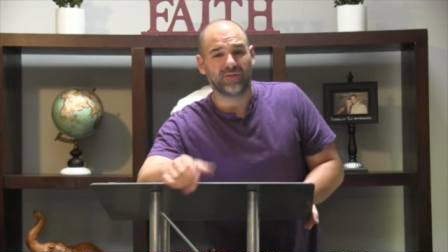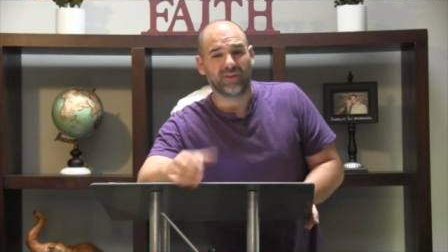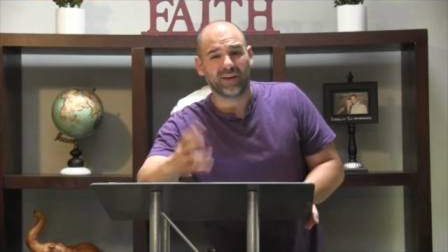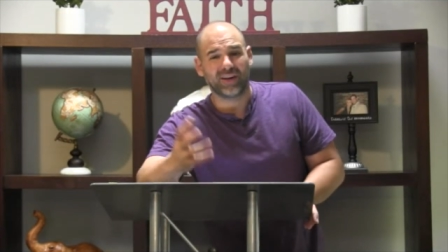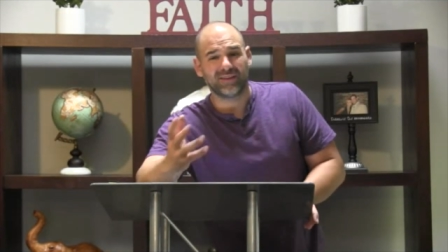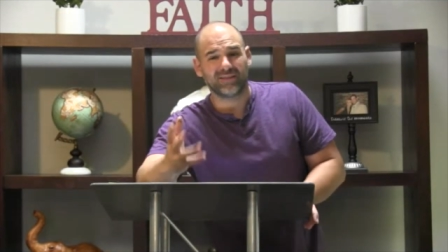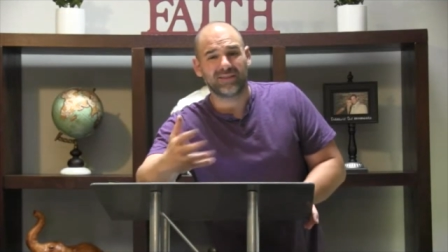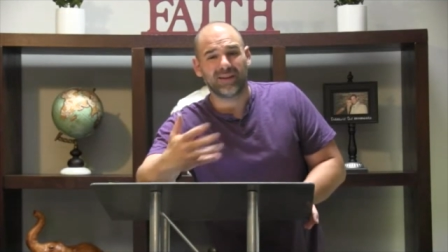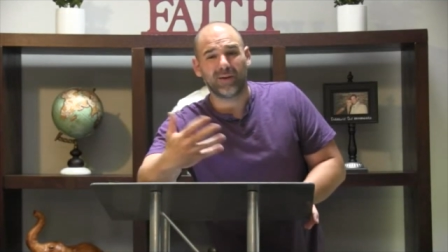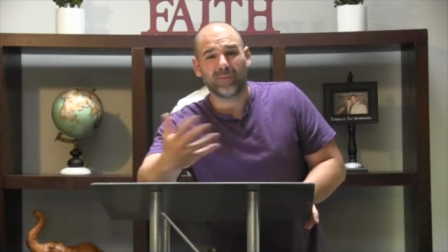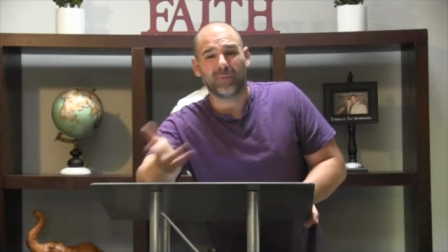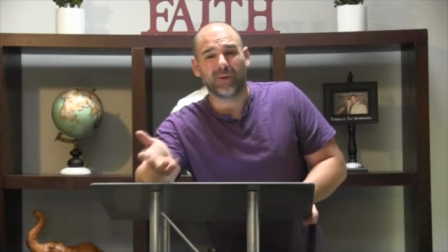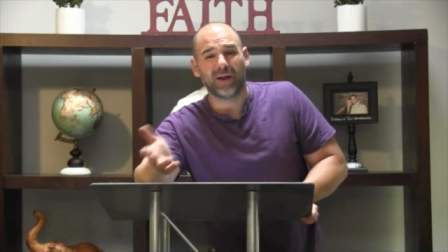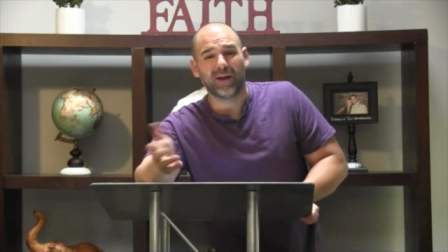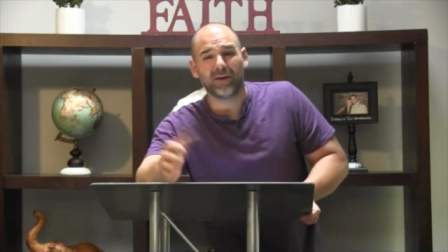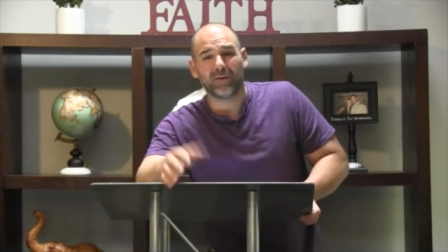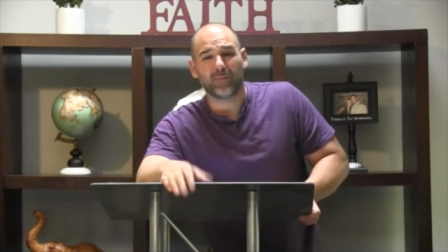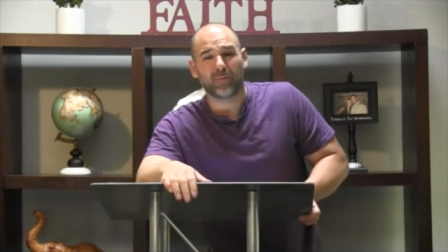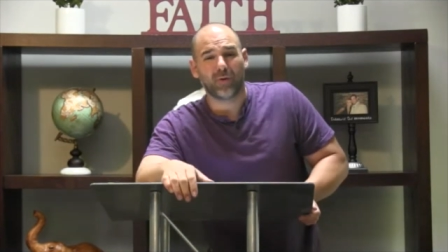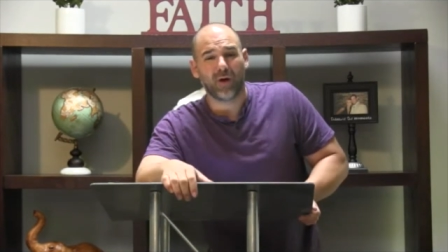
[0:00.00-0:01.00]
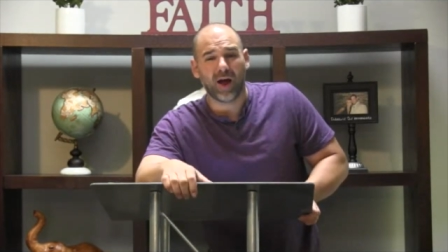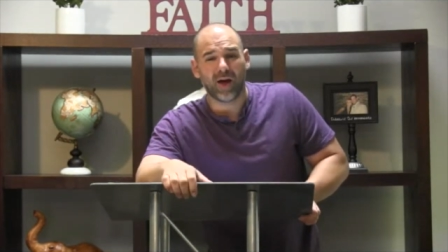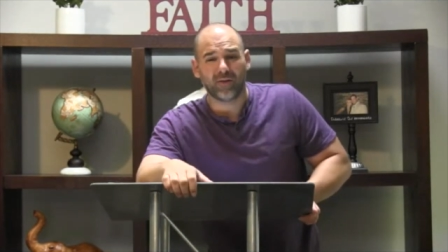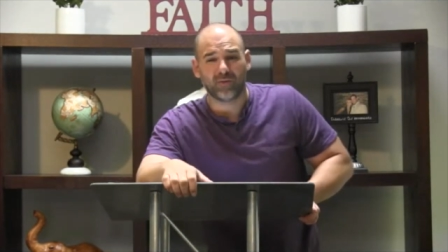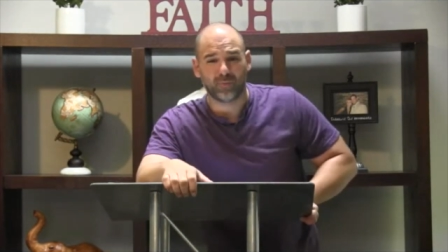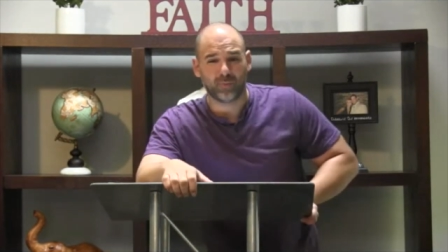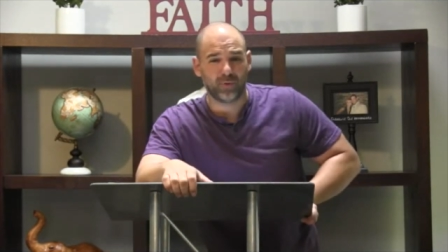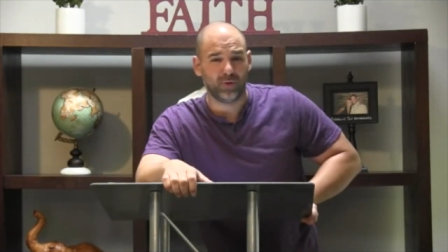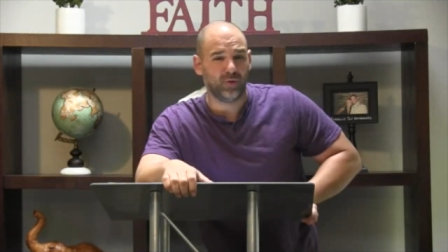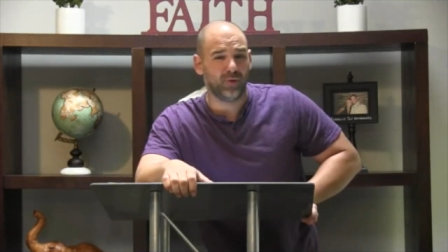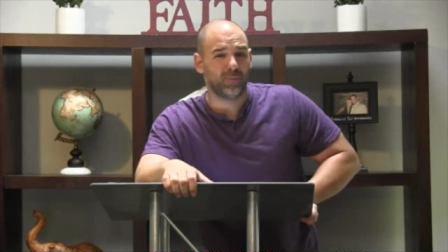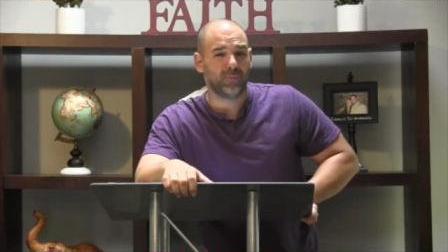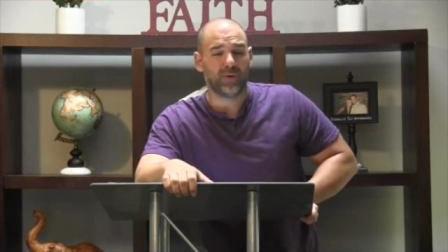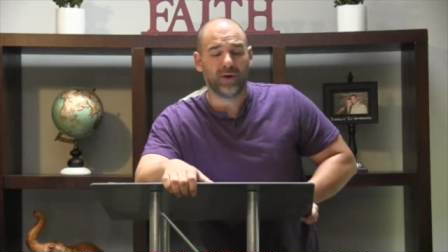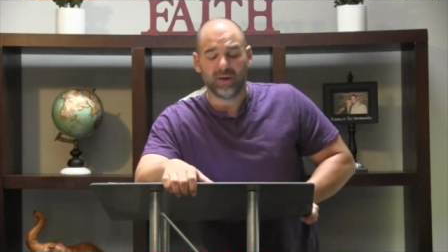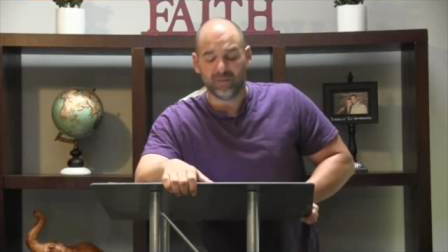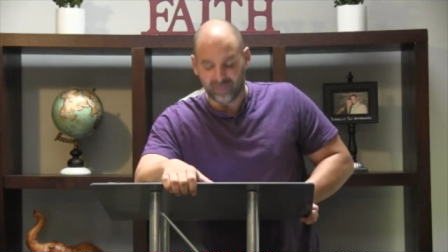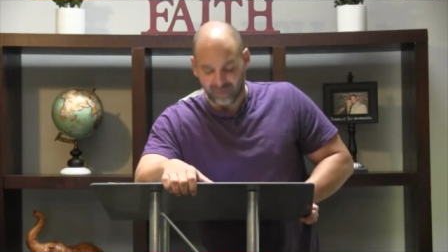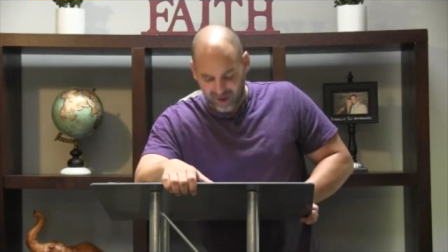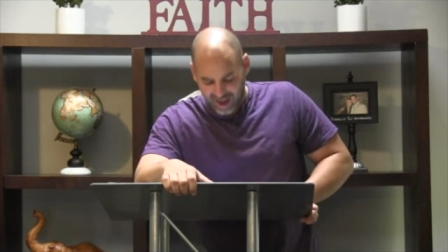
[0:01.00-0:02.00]
Like I said, a plan to prosper you, a plan
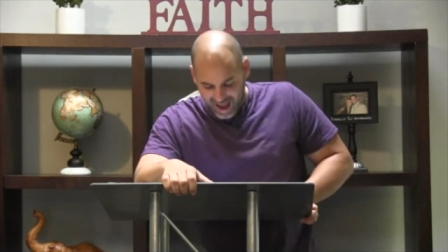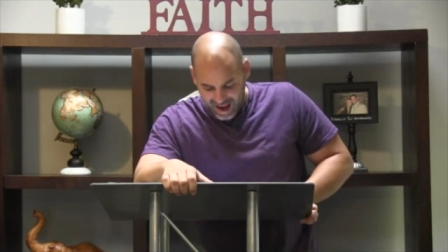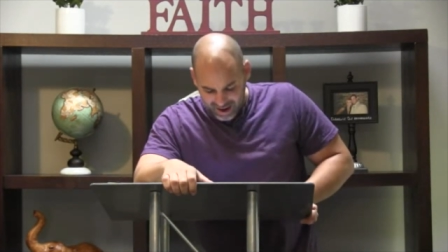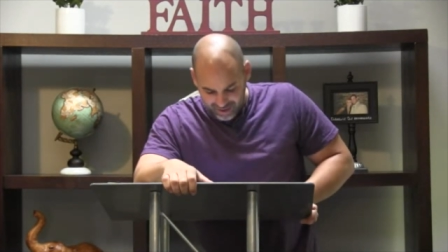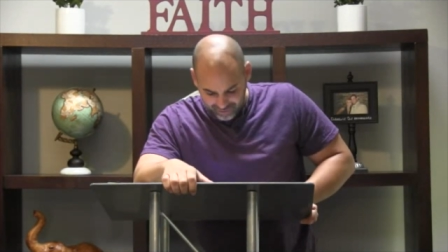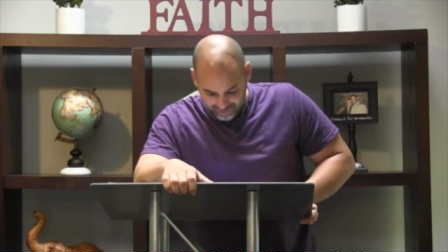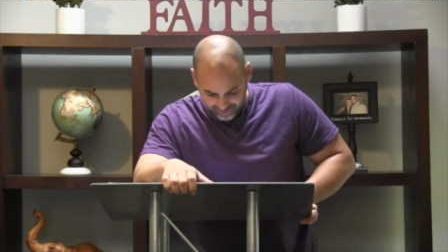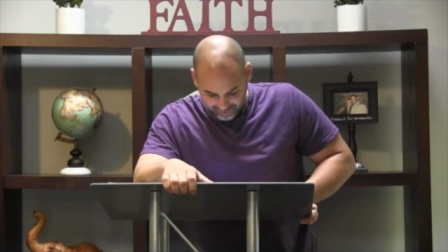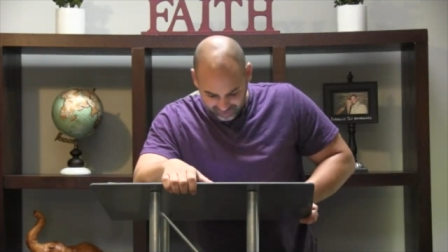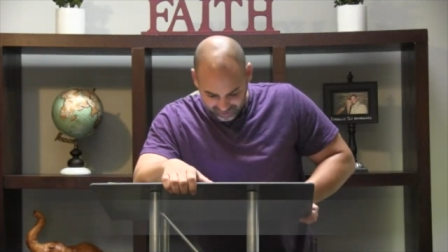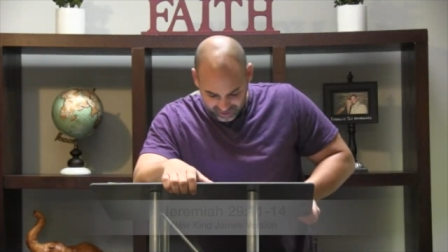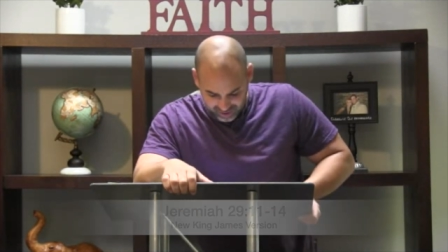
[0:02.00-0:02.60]
of life.